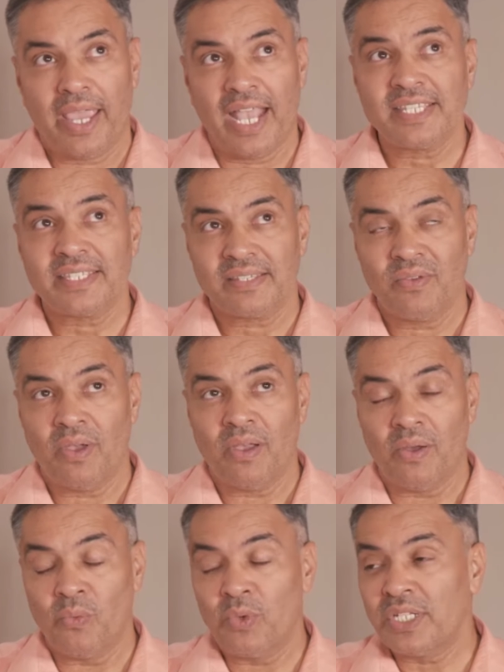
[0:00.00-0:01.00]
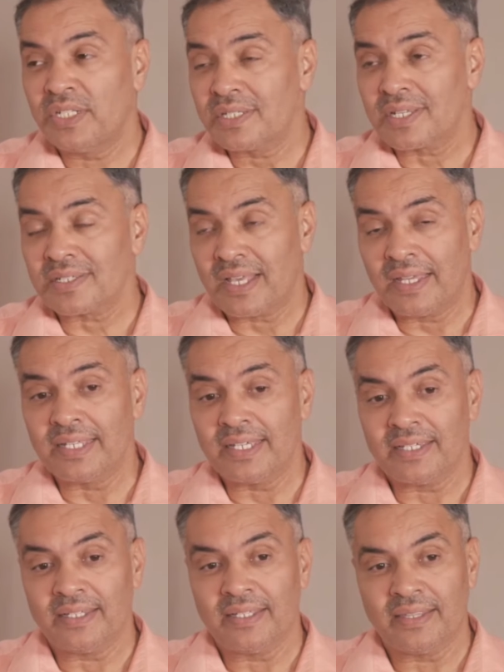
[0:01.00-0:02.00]
as we discussed
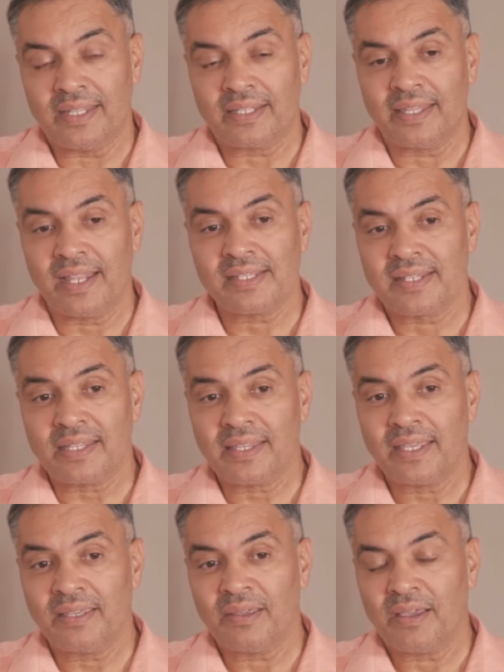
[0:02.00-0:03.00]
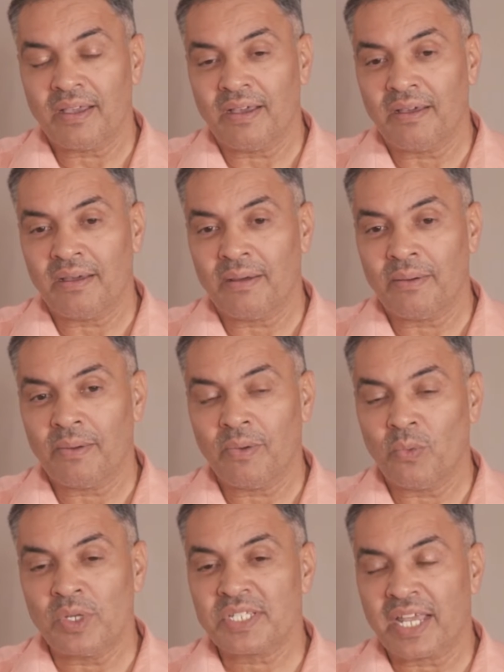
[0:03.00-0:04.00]
earlier, that there is nothing
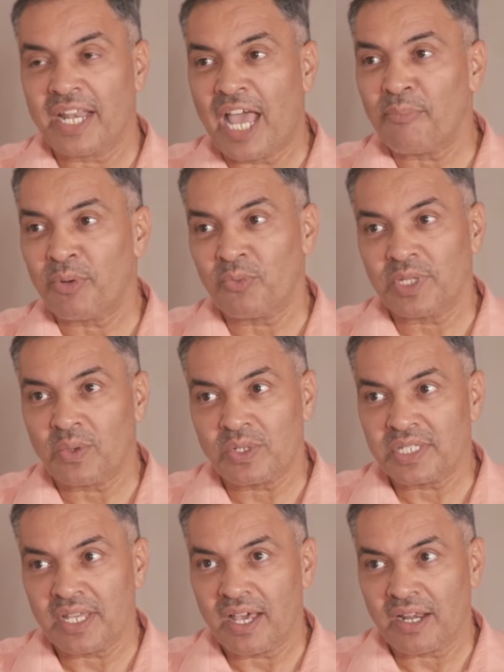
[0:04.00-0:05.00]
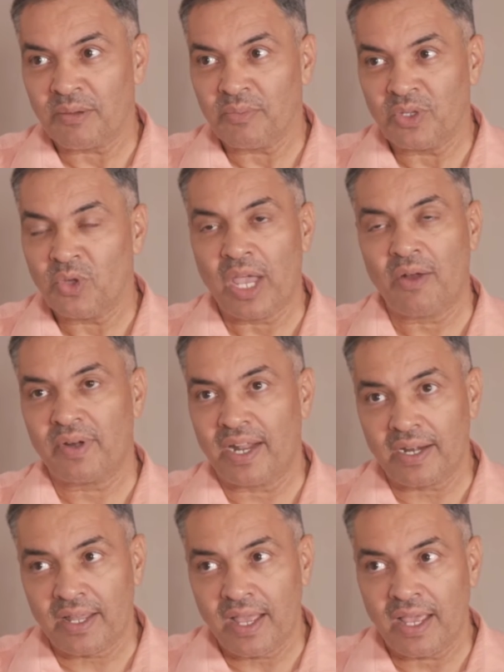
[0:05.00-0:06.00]
which can happen without CRM. You have
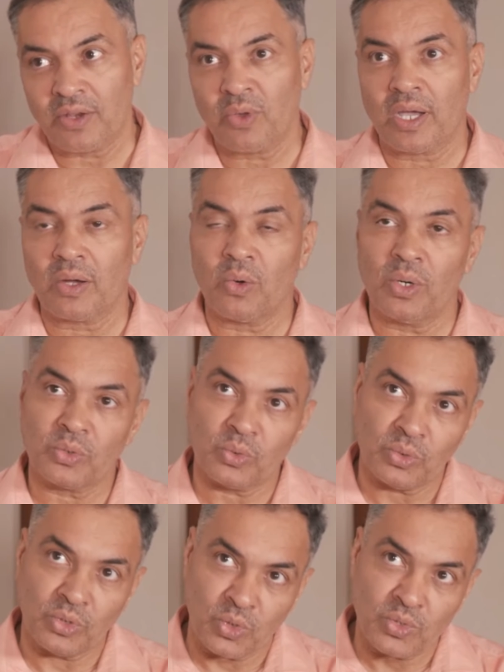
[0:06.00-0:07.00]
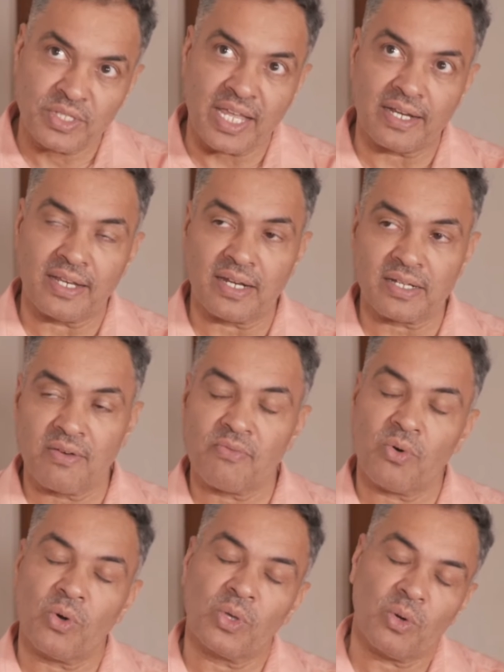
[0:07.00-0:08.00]
data and you are going to use that data
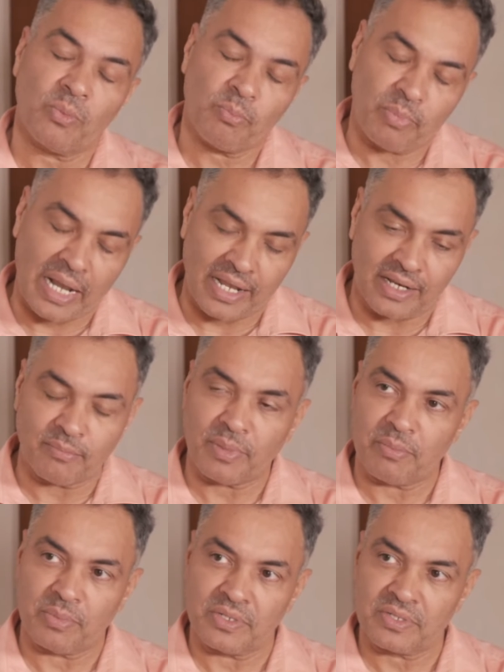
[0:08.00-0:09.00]
for your planning purpose.